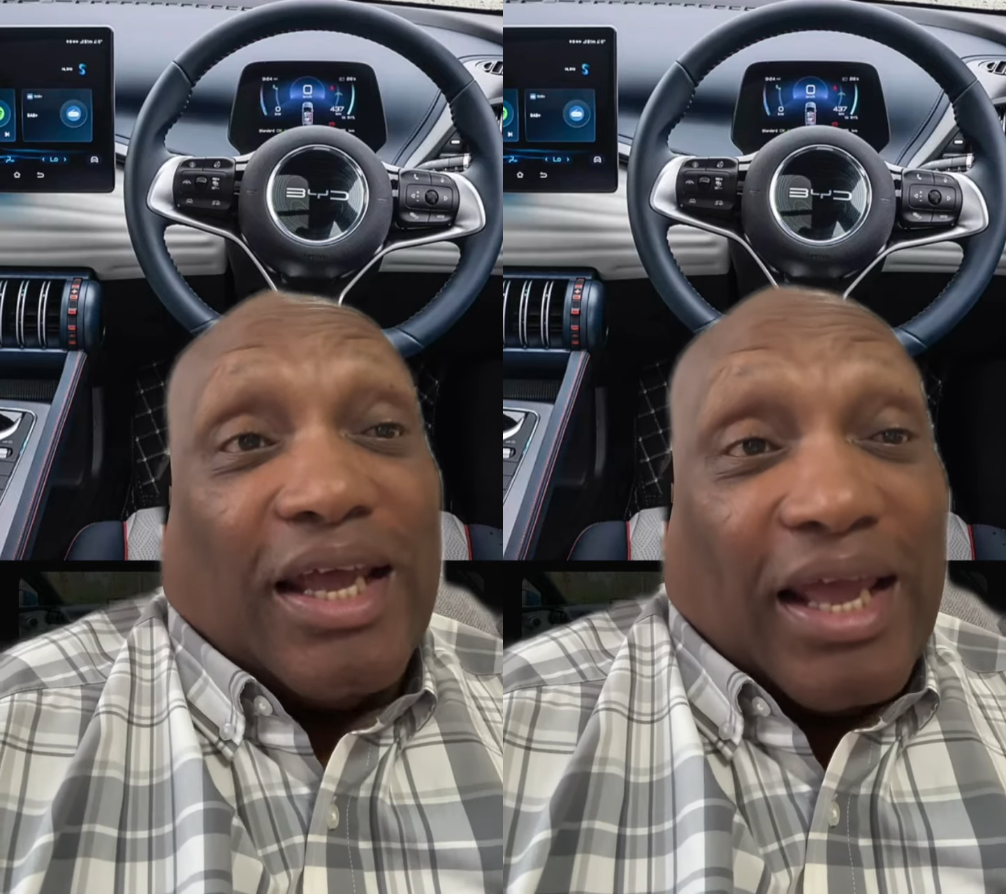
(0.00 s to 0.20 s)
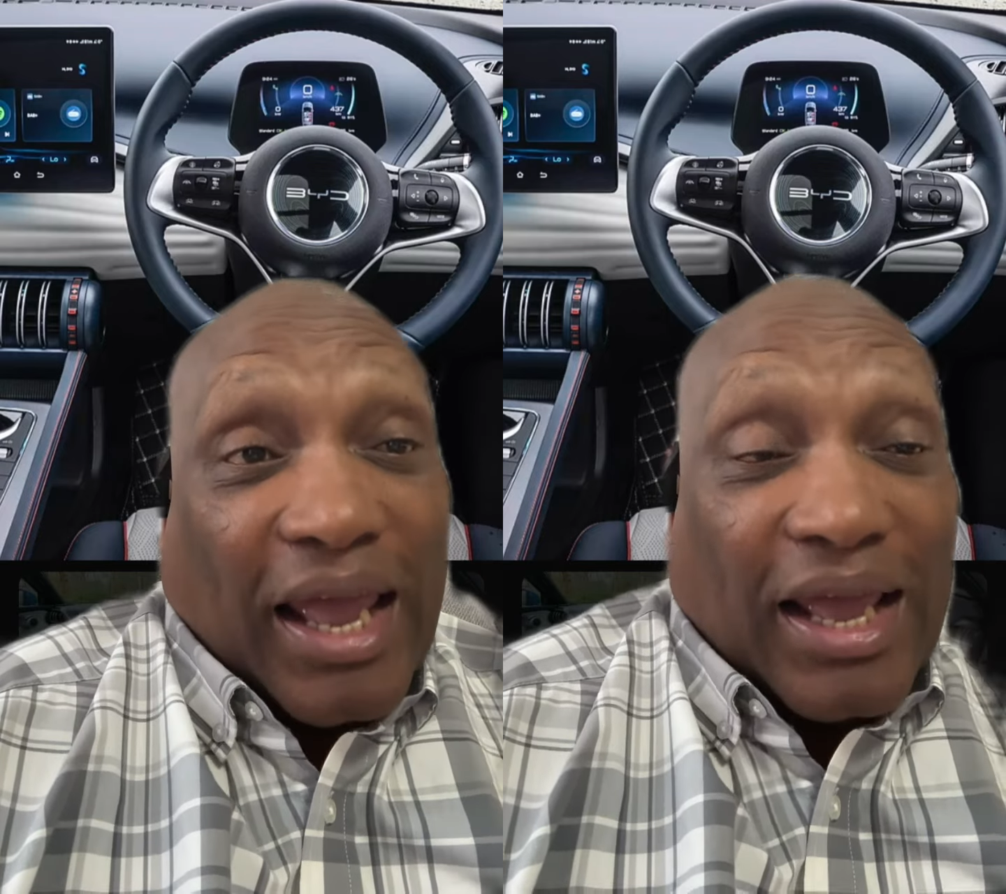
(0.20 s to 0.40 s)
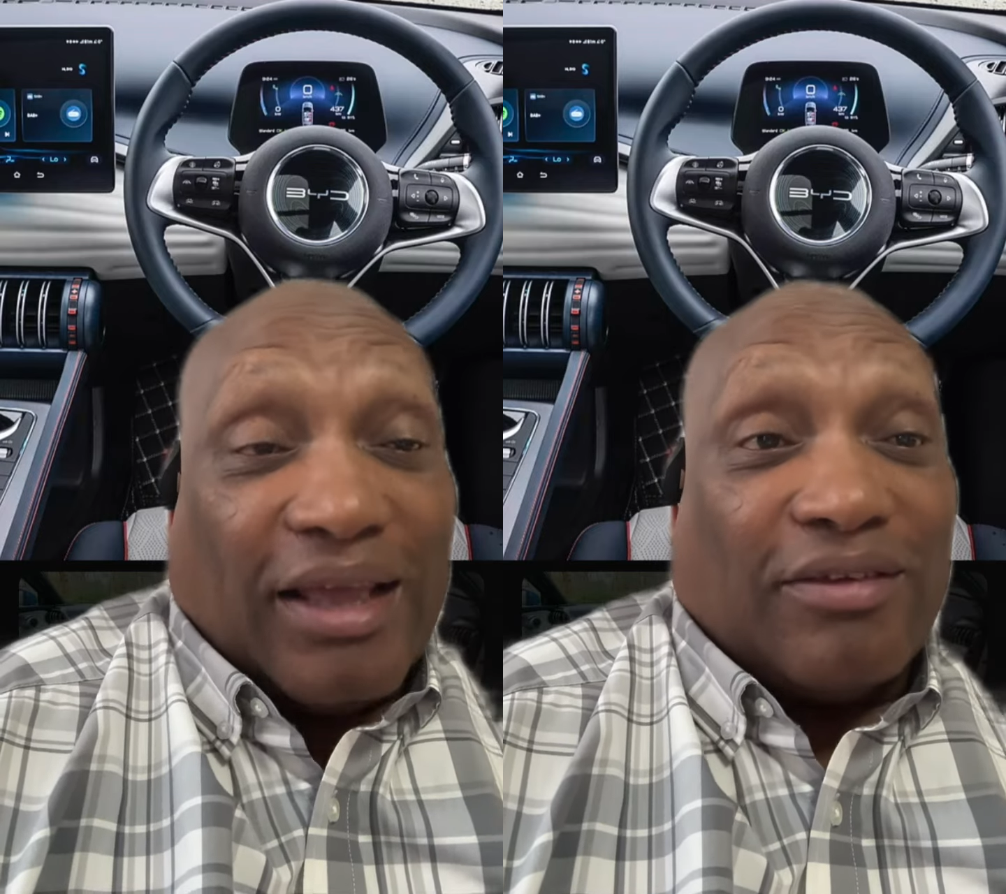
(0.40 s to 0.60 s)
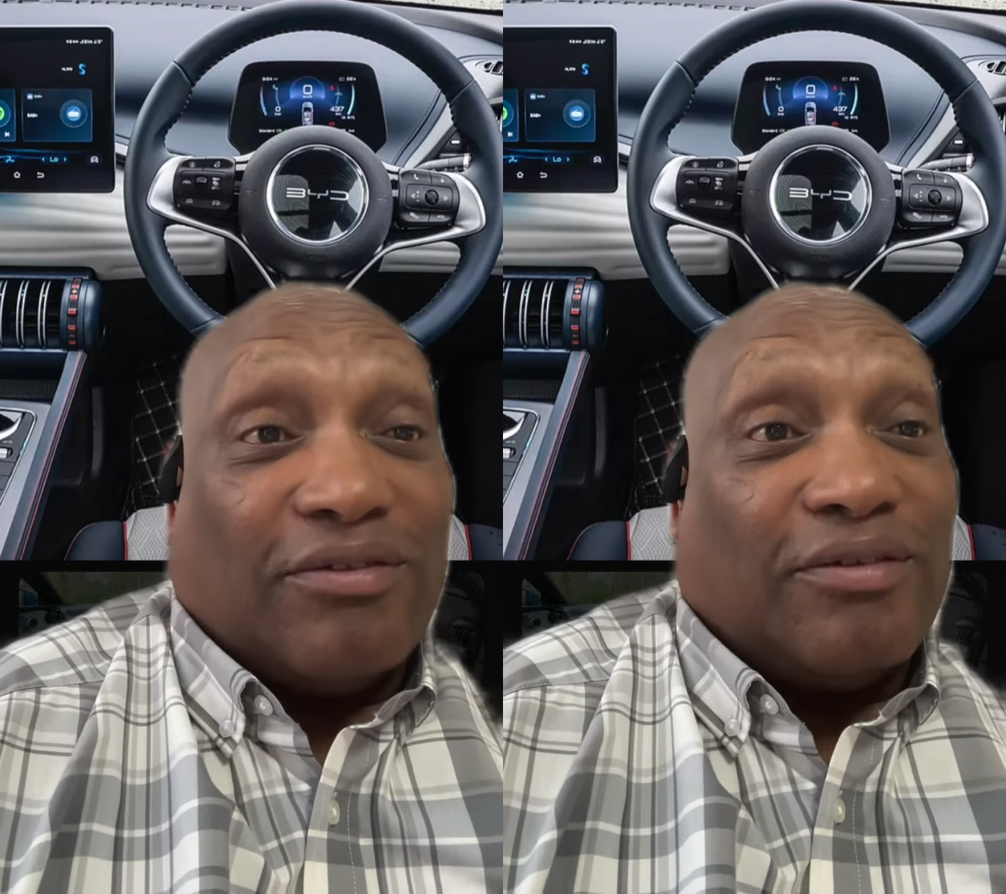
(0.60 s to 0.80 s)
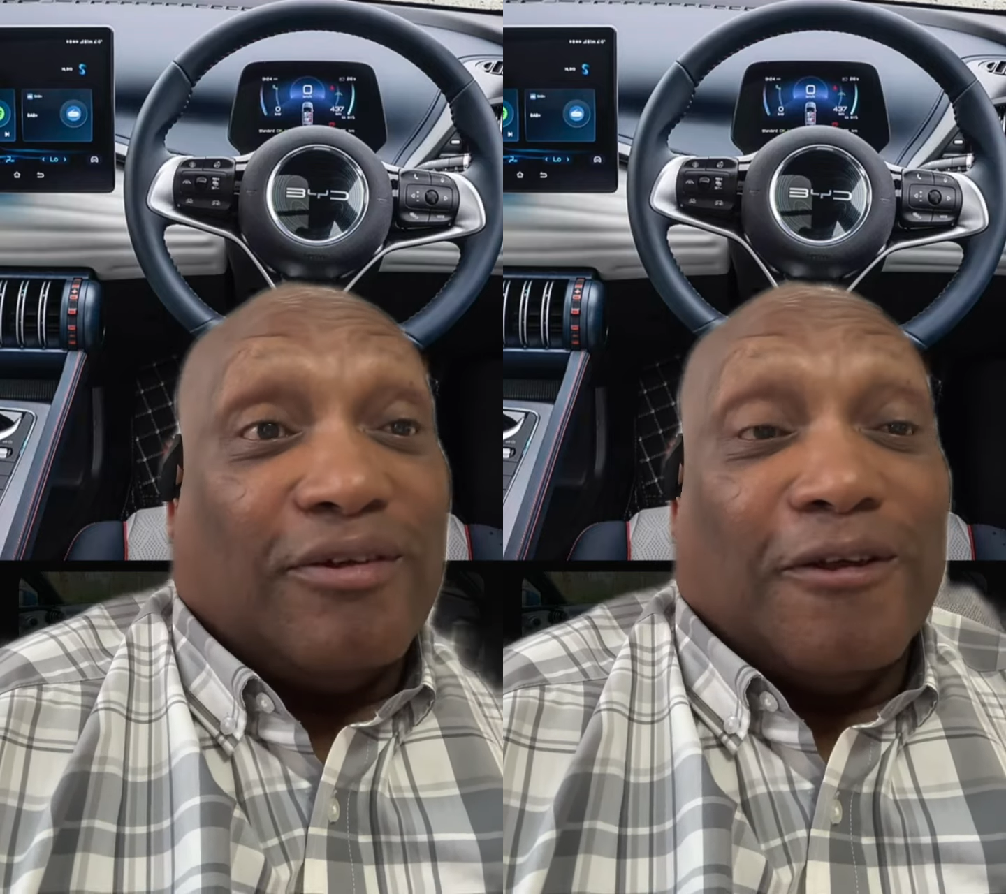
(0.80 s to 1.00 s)

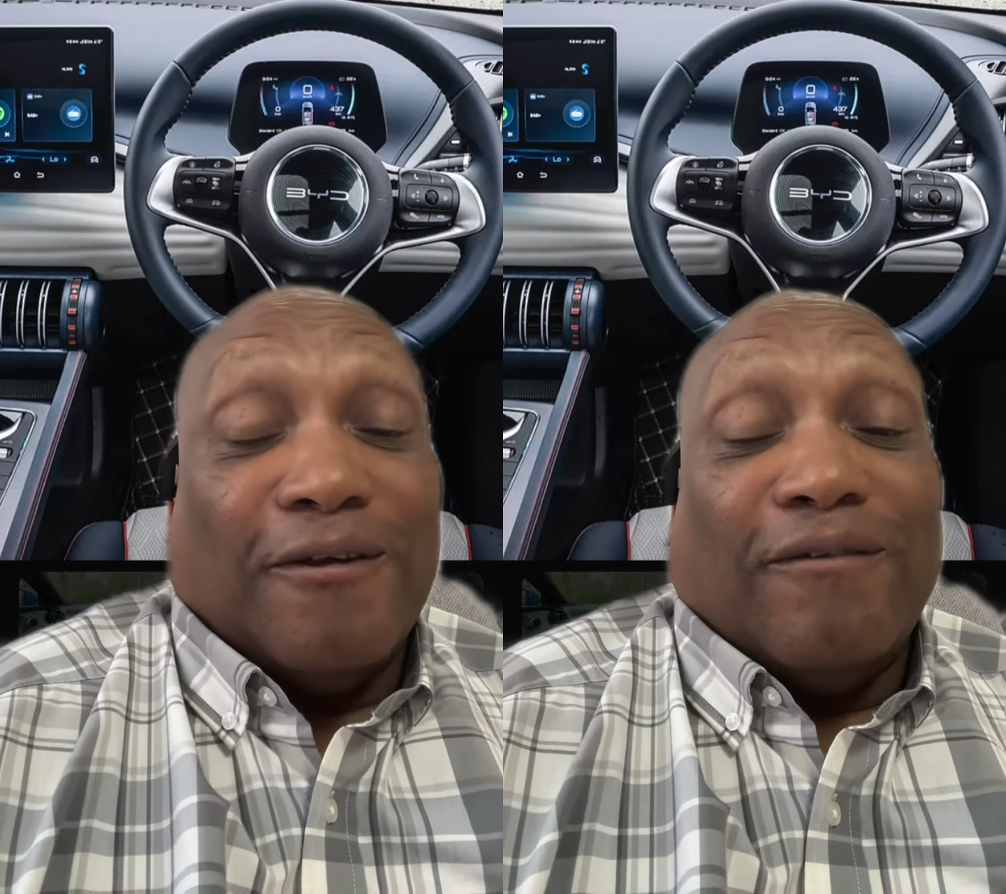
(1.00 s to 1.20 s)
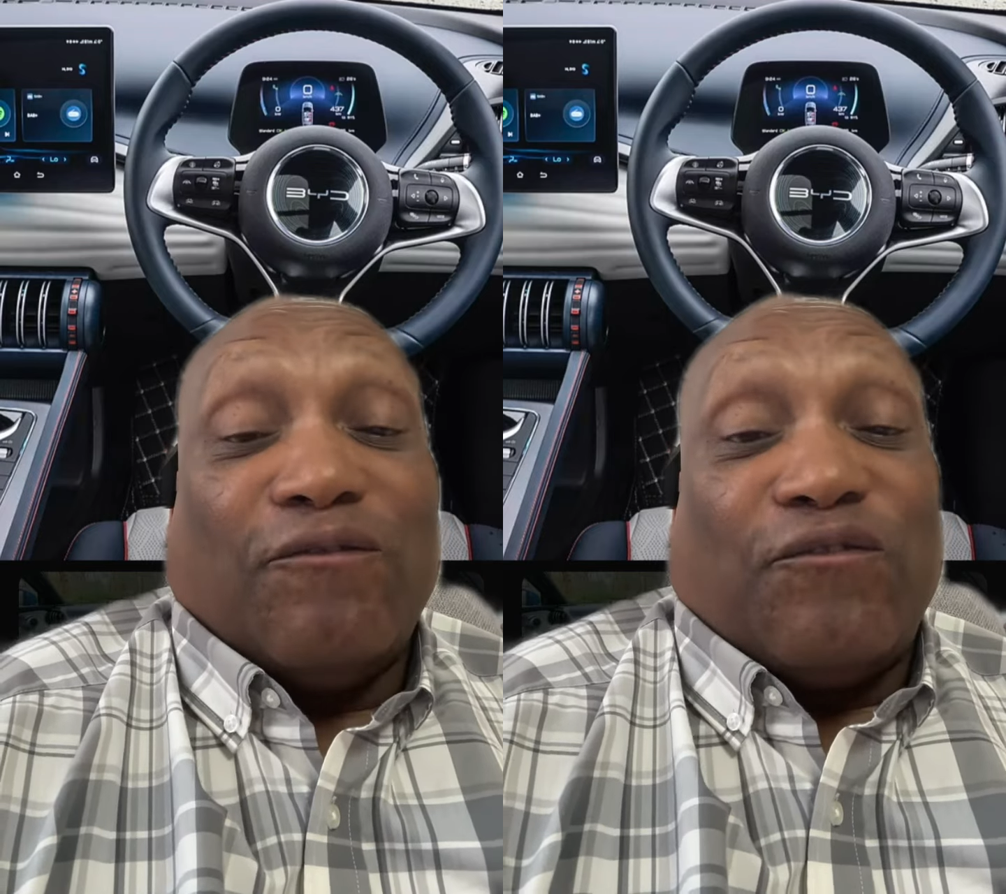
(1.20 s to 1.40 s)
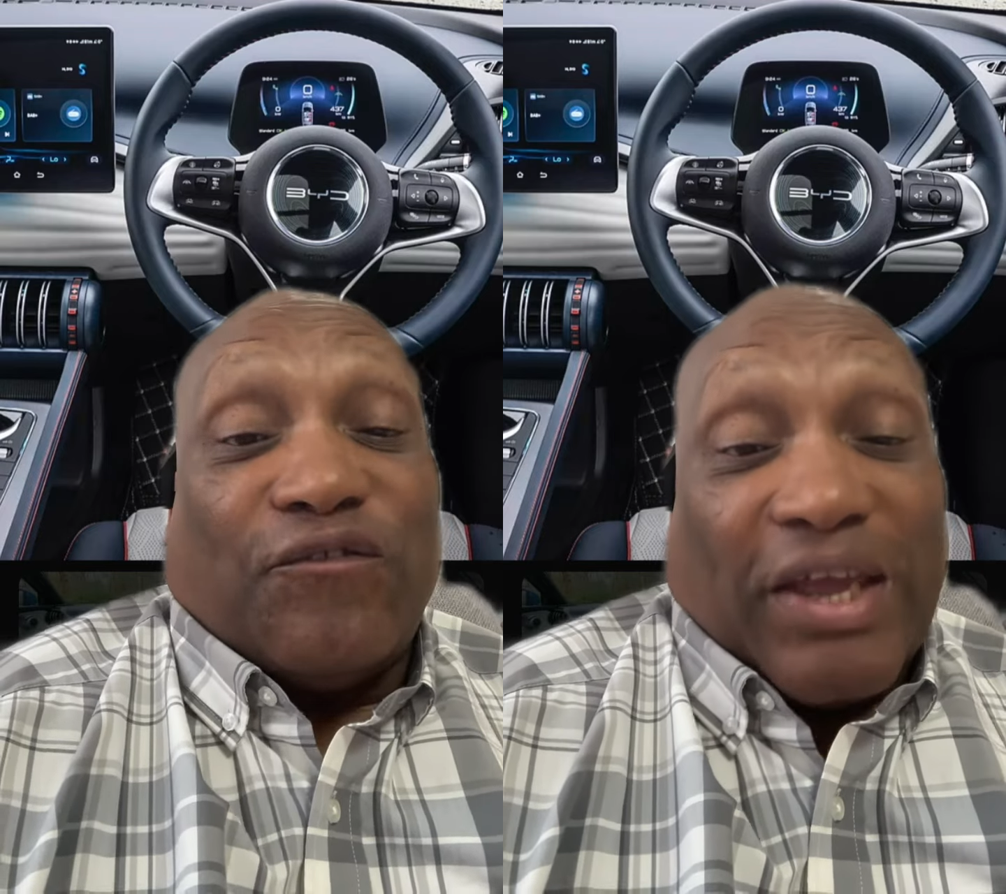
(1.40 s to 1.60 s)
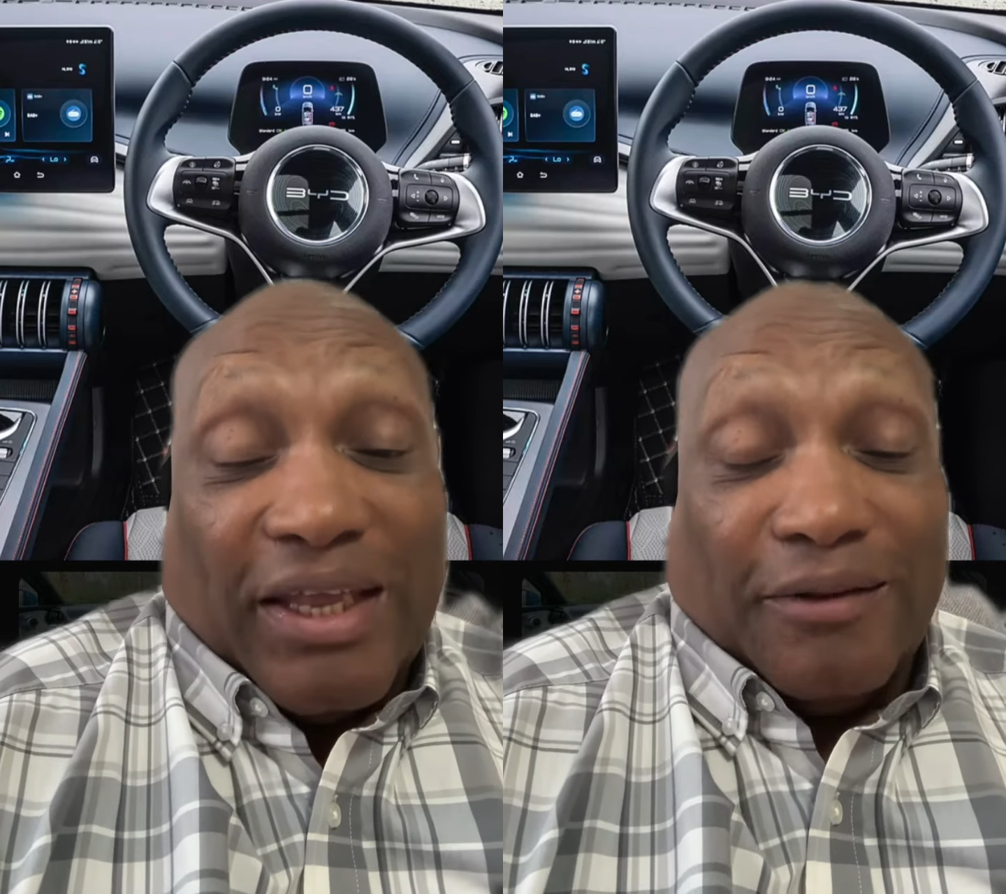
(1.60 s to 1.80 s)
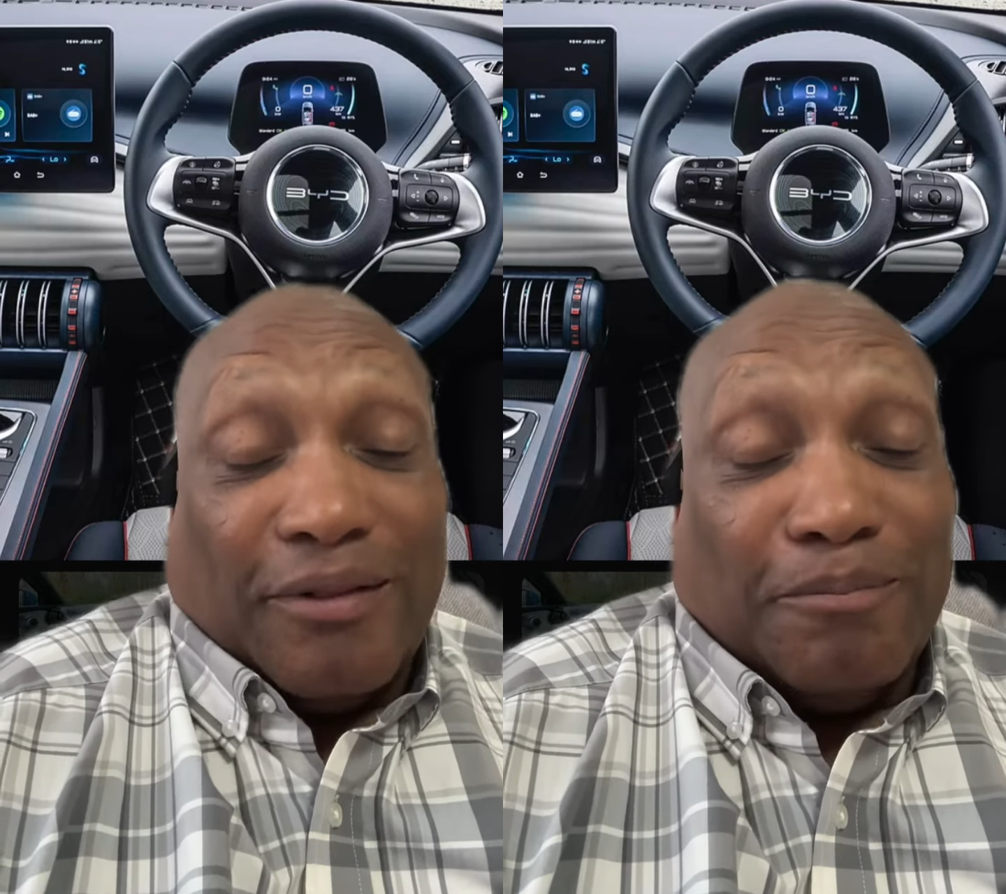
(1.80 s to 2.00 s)
has
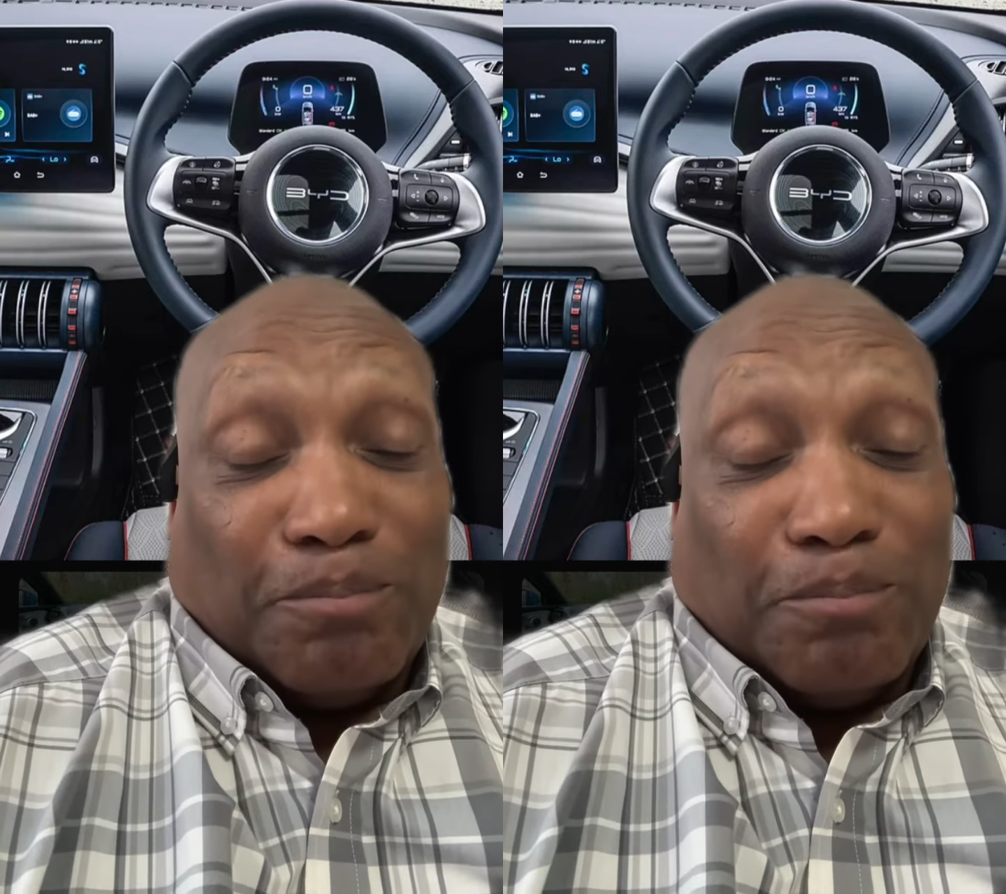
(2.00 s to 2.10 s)
faith.